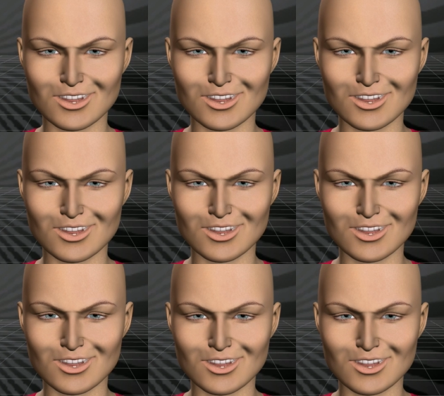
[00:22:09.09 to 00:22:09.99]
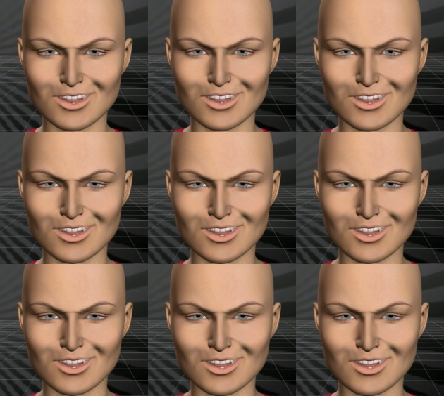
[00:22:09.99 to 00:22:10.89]

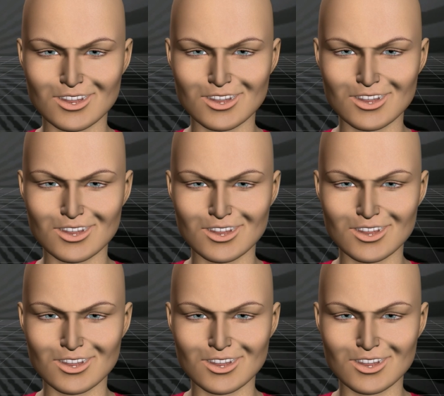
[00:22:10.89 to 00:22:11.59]
[no speech]